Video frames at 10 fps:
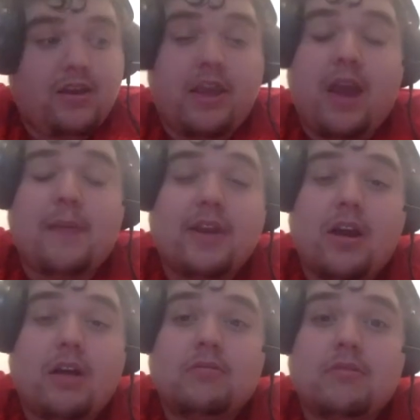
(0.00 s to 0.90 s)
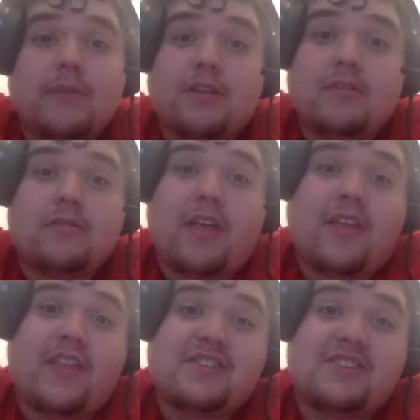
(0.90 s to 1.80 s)
Yeah, I mean, no. I mean,
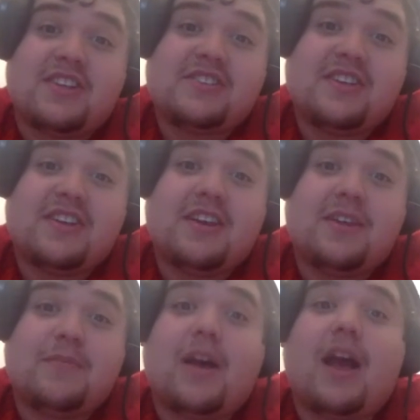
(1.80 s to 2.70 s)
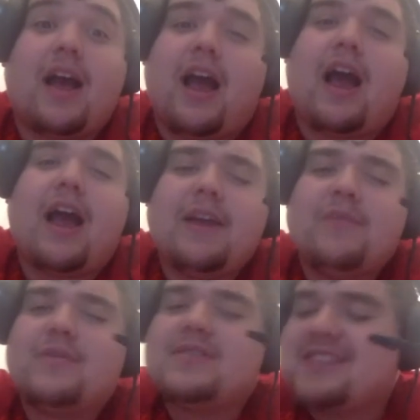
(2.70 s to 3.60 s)
they just didn't see a need. But I
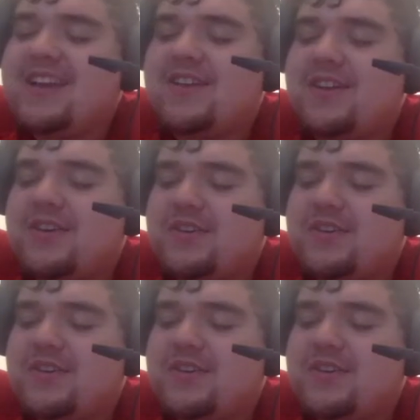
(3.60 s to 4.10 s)
wouldn't say that